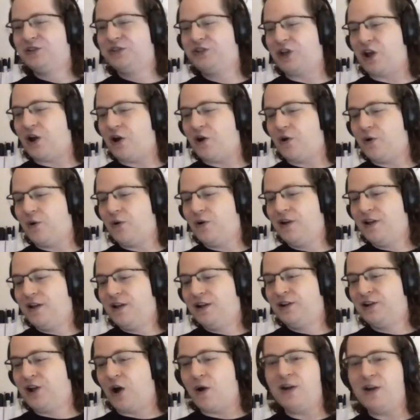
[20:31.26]
So
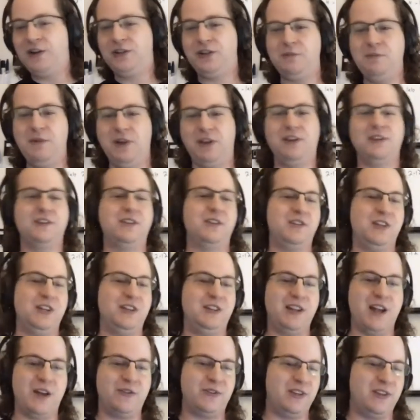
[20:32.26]
going to millions of
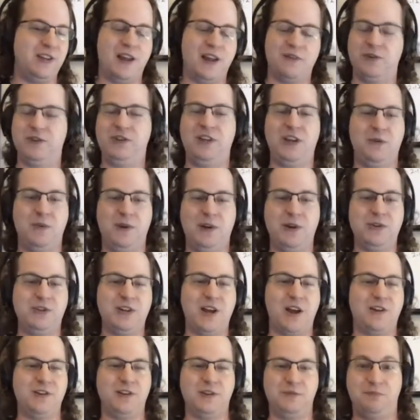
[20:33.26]
CTFs and never seeing Windows
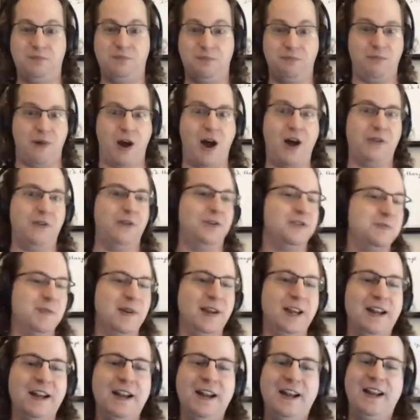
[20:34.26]
challenges bothers
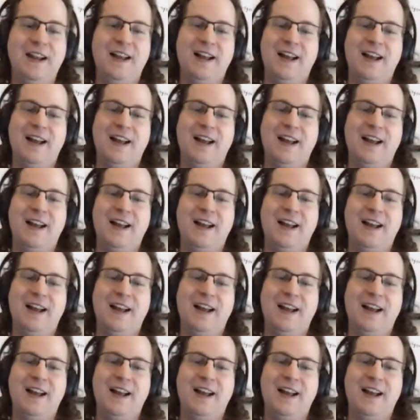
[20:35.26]
me.